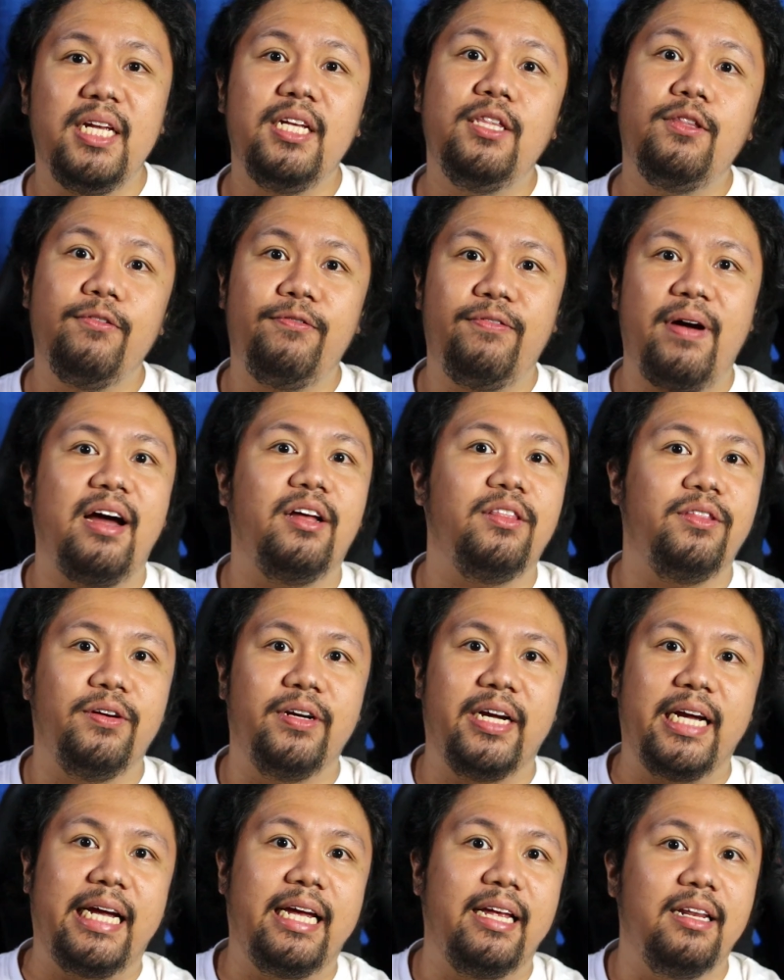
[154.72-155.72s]
we need to
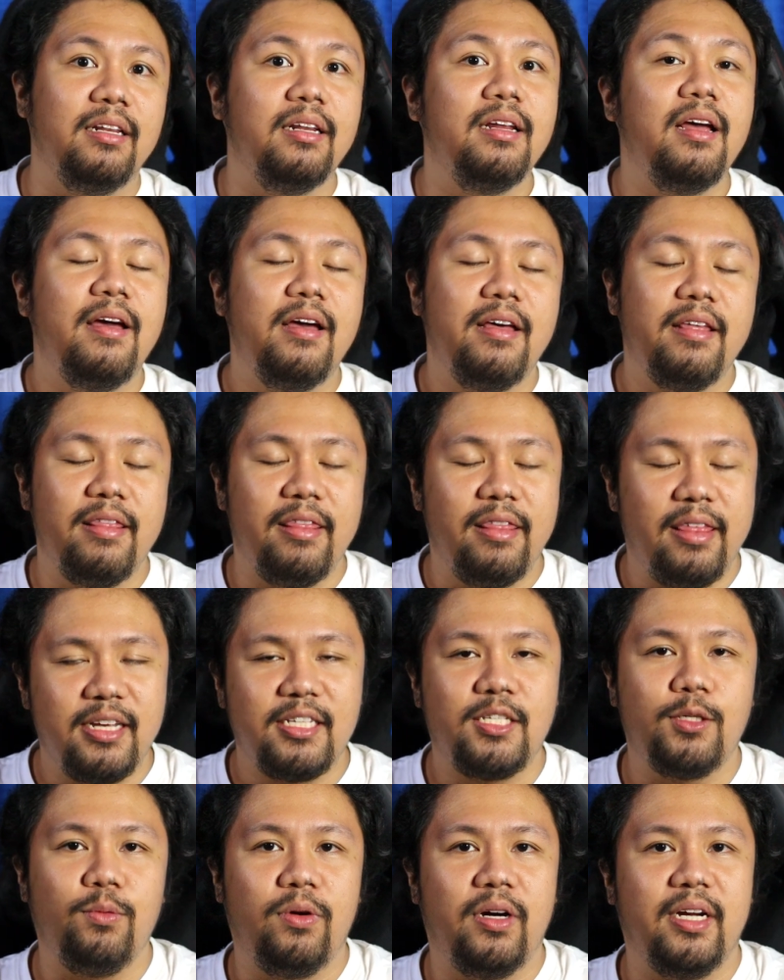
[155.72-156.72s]
factor in
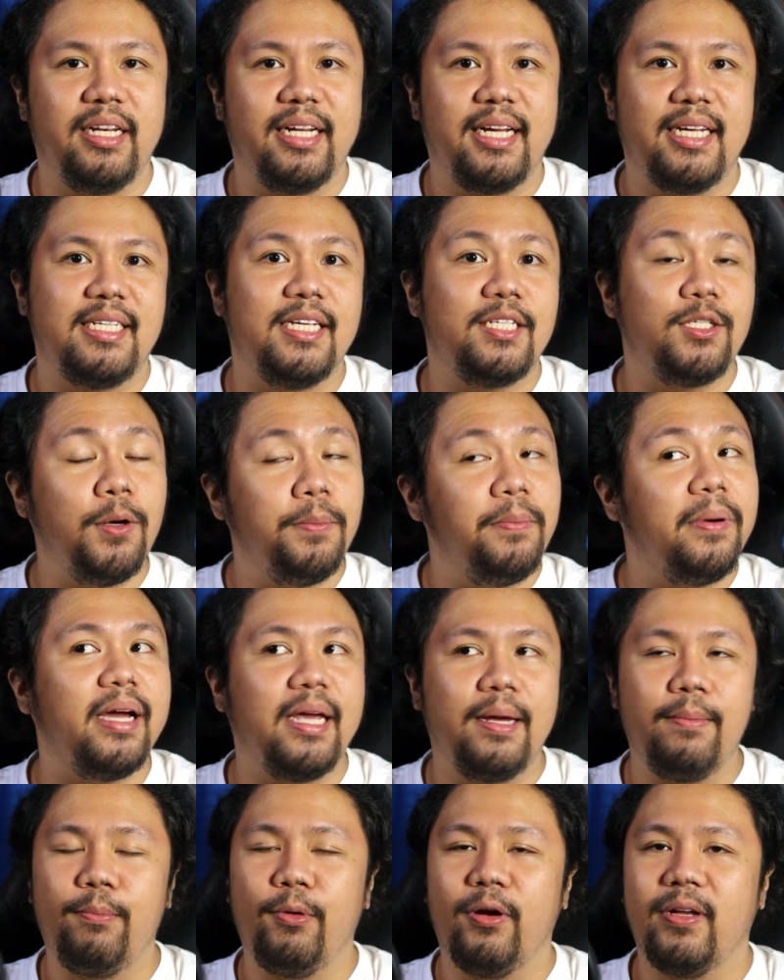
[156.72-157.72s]
this one kasi
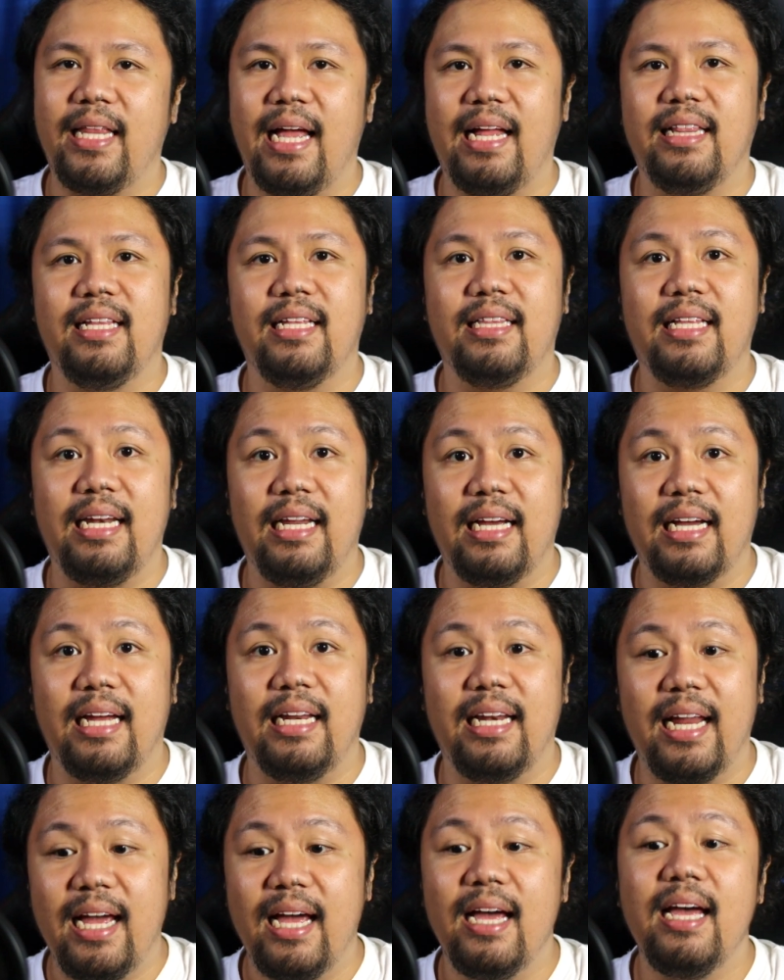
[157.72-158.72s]
sobrang importante
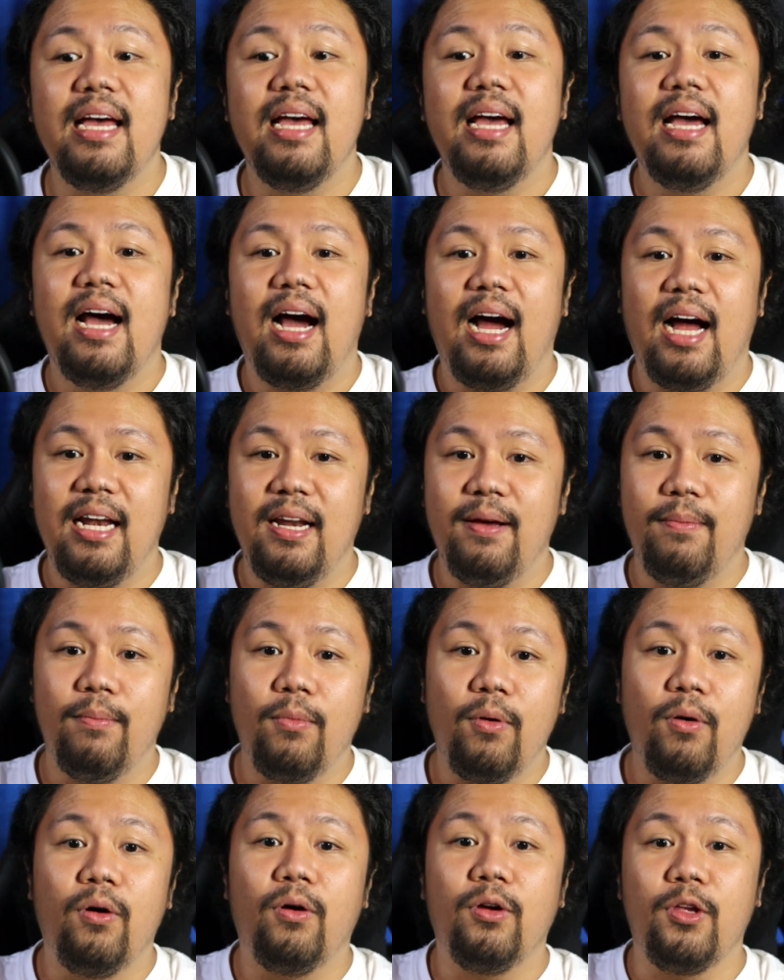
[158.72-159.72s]
talaga na
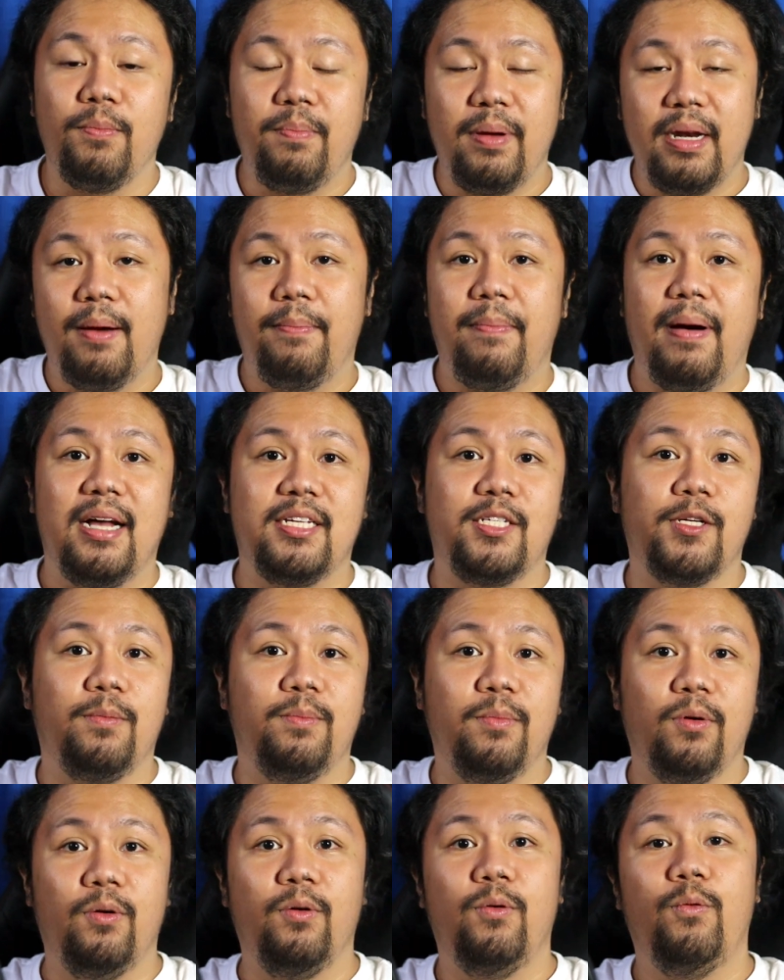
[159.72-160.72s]
alam mo yung
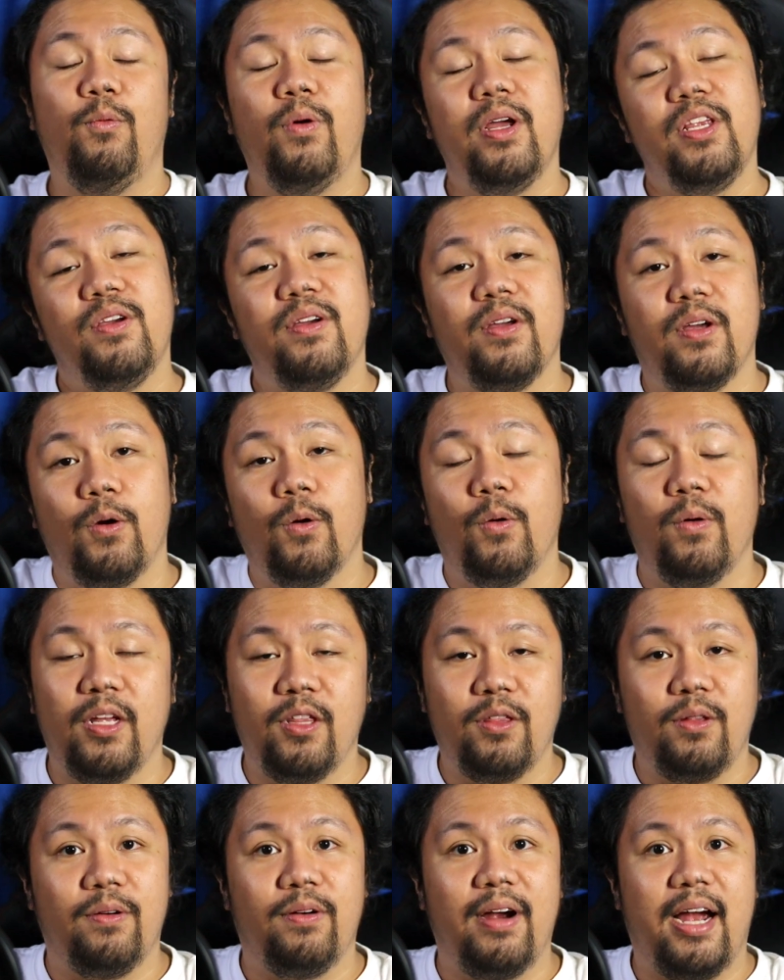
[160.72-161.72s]
pinapasok mo when you go
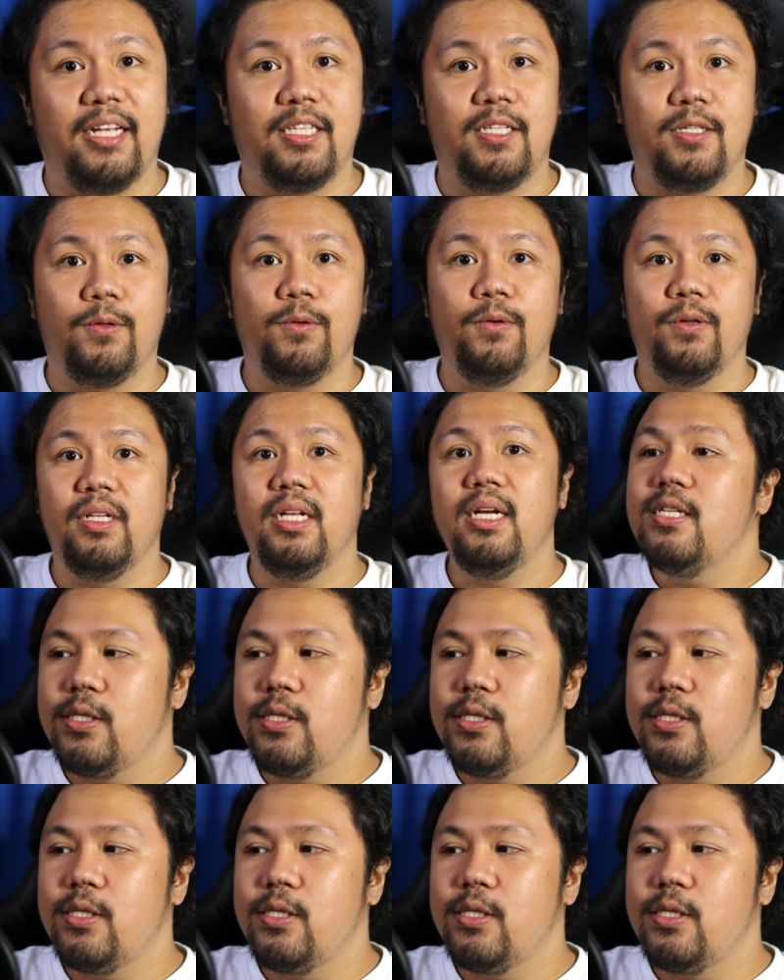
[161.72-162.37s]
into grad school.